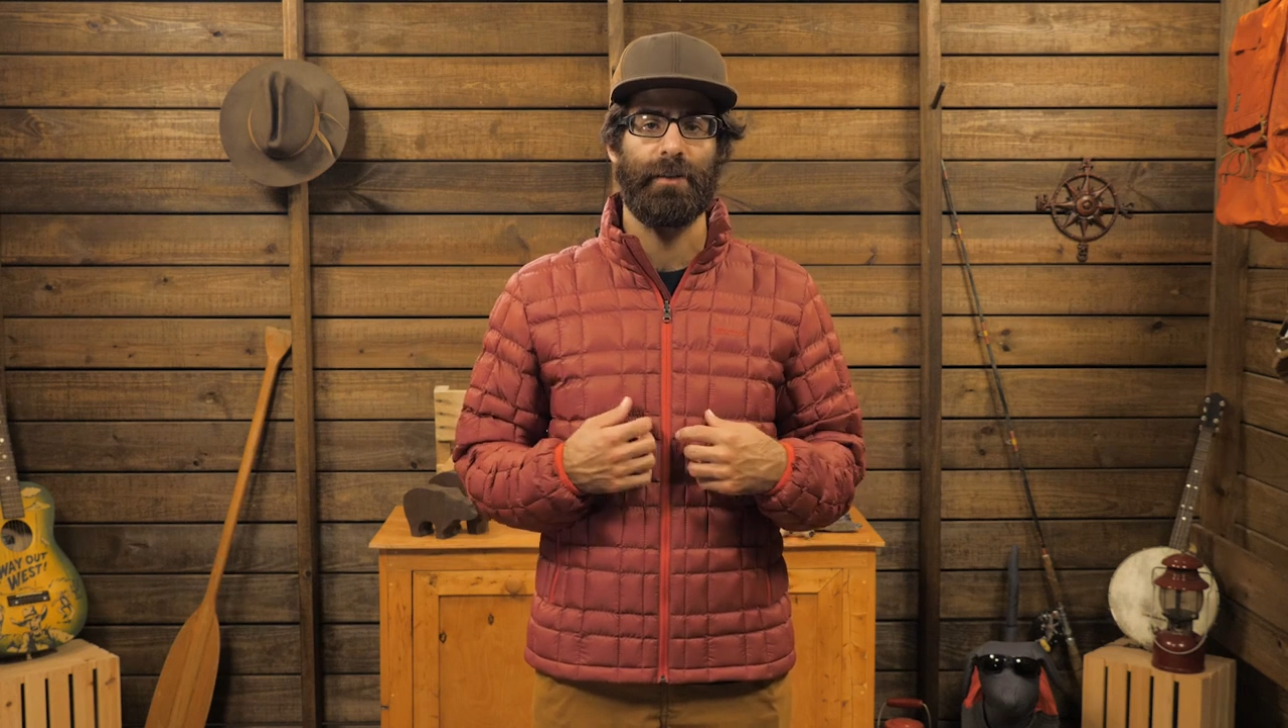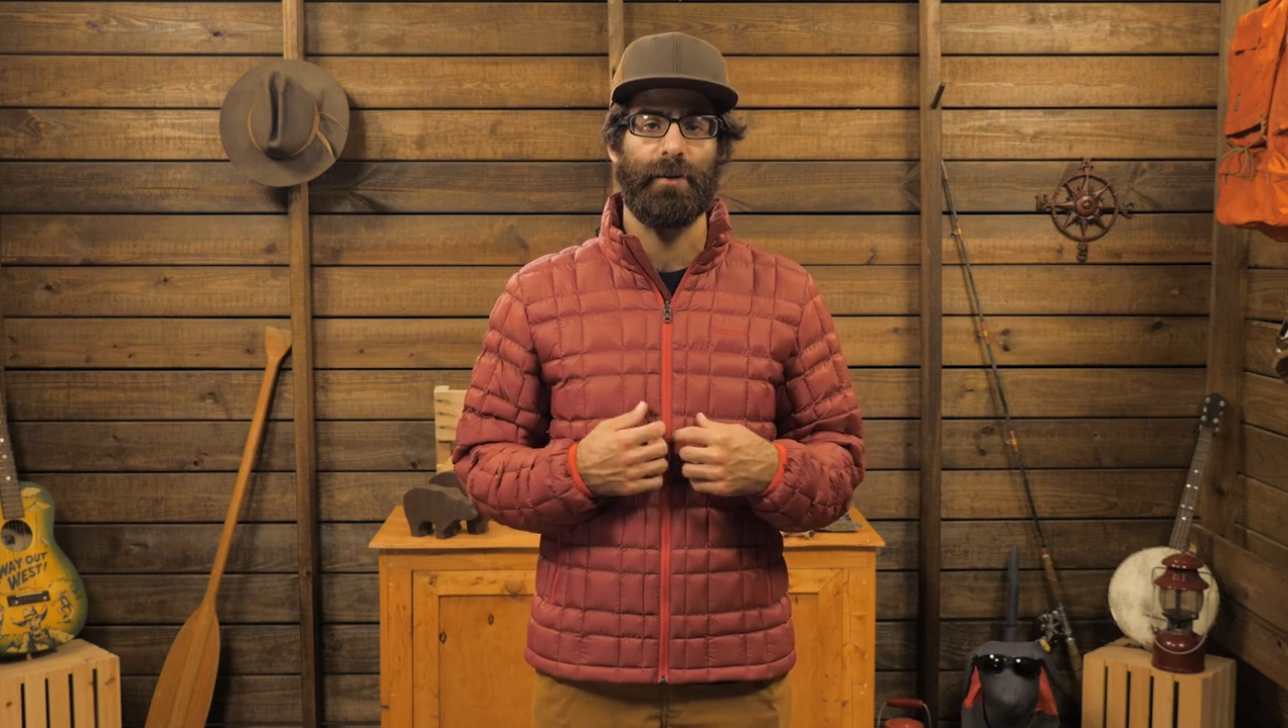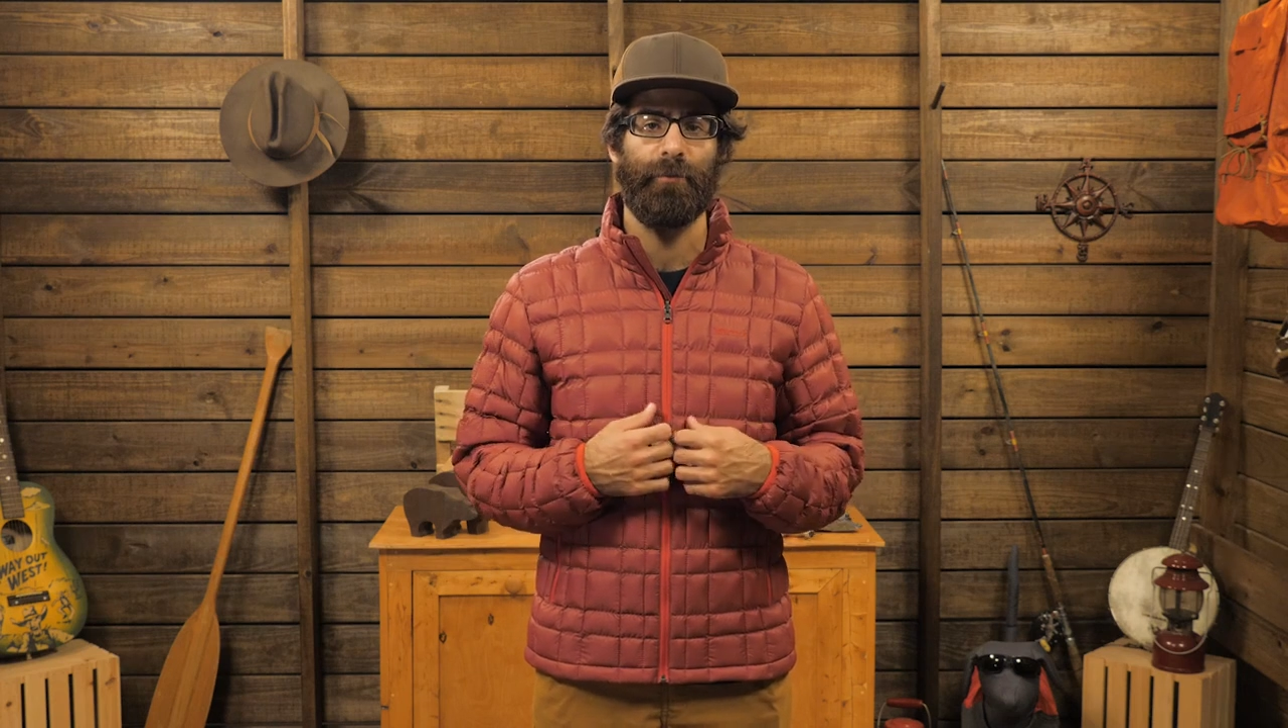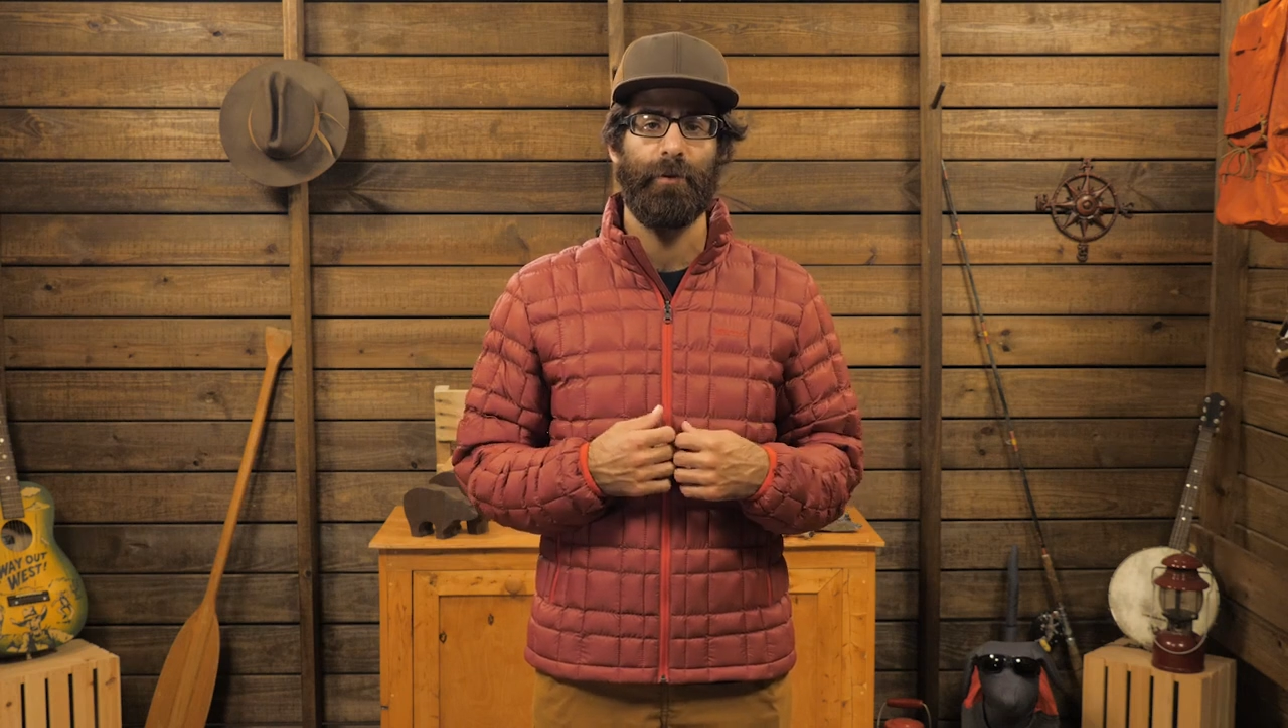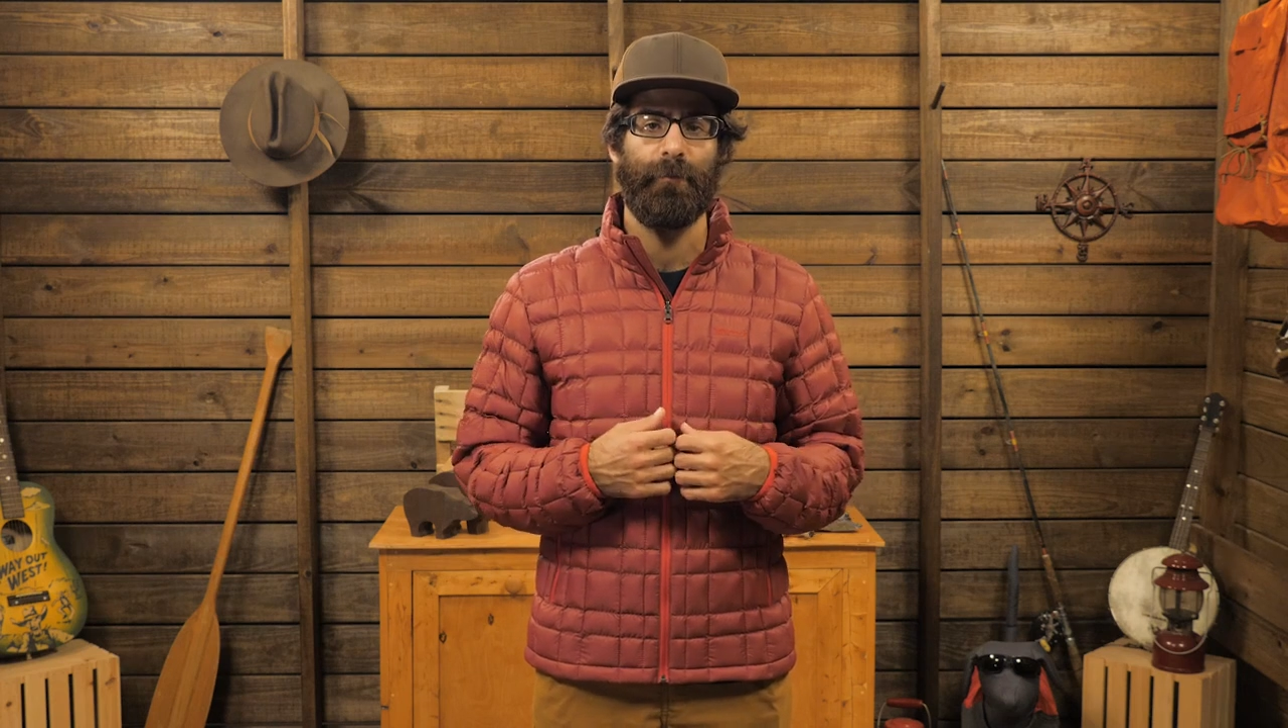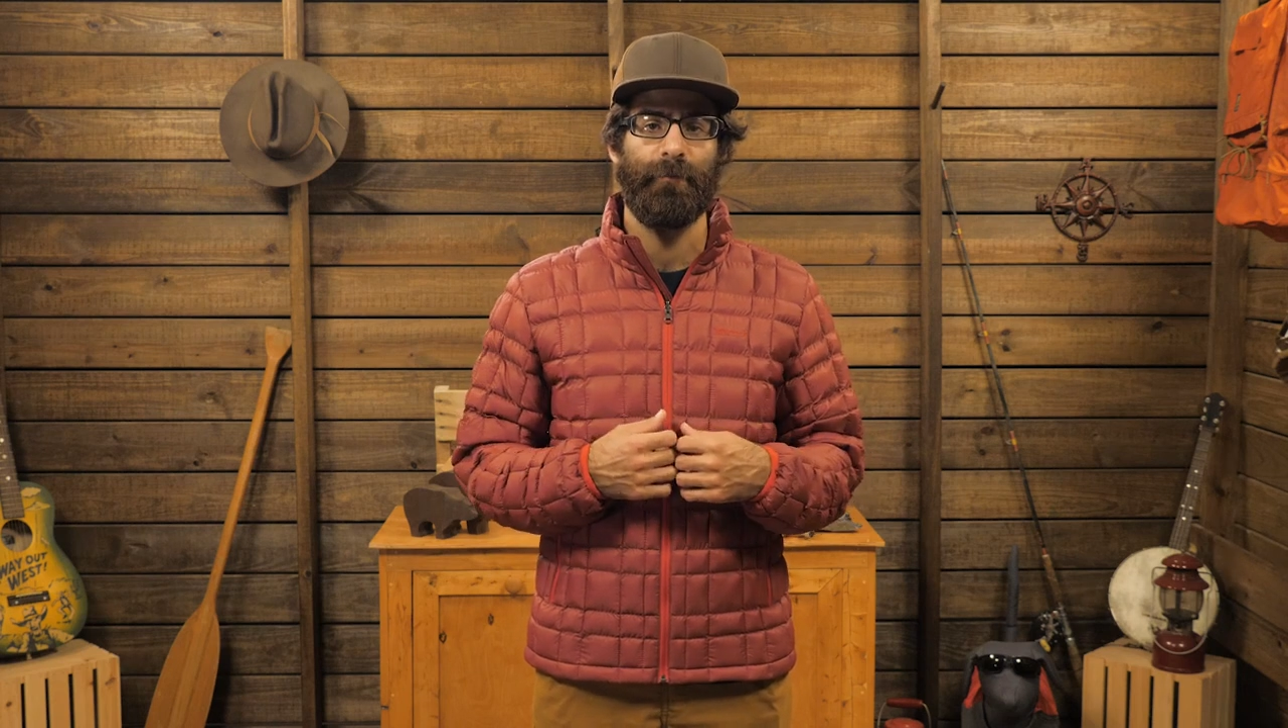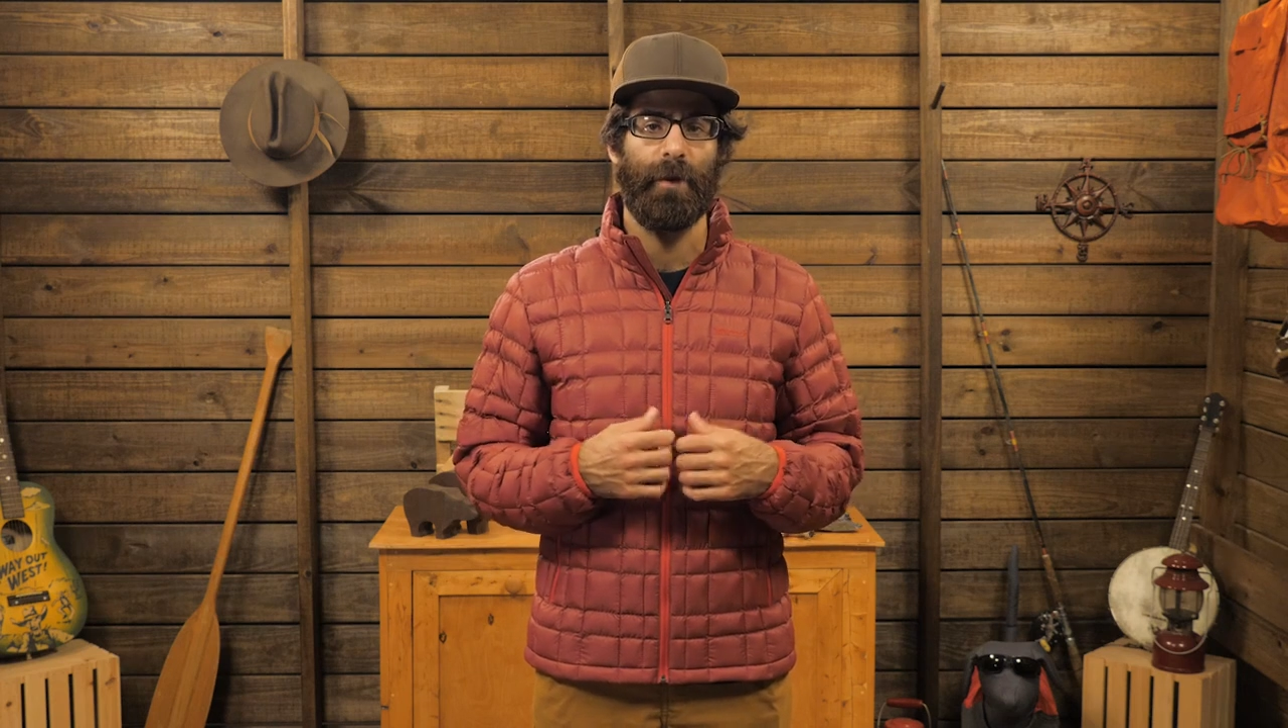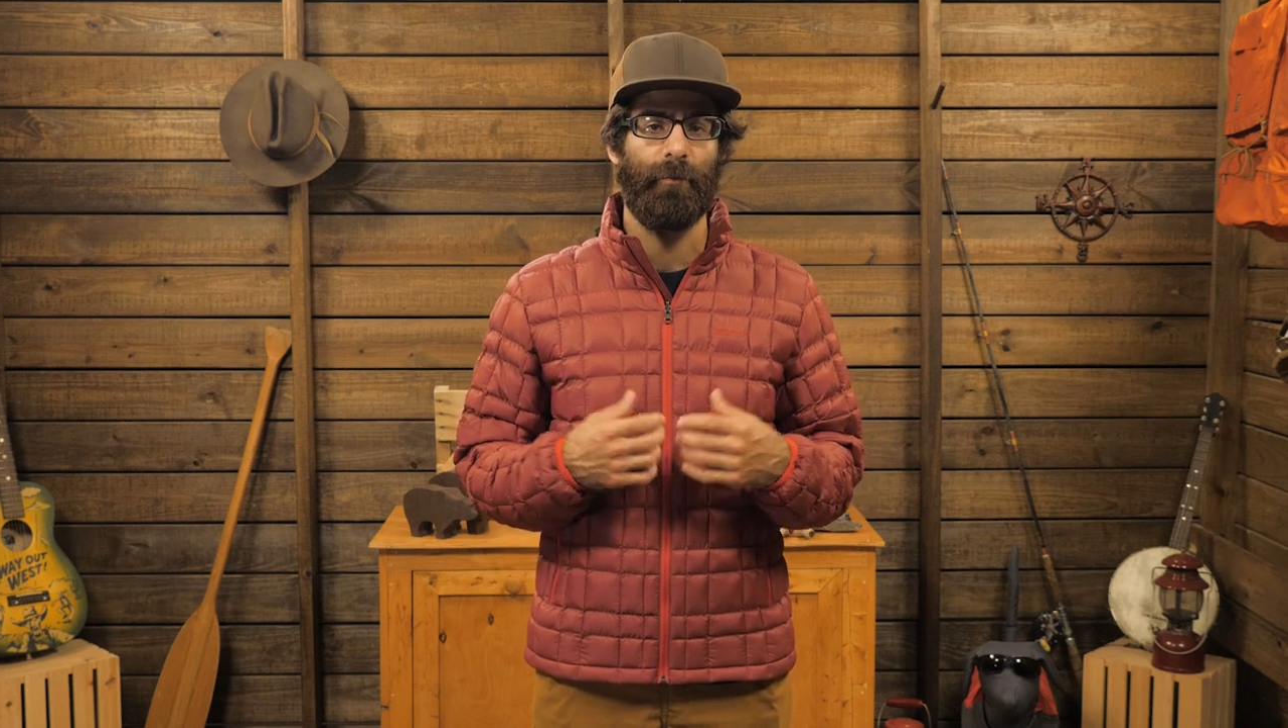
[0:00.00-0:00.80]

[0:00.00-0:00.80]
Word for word: simple,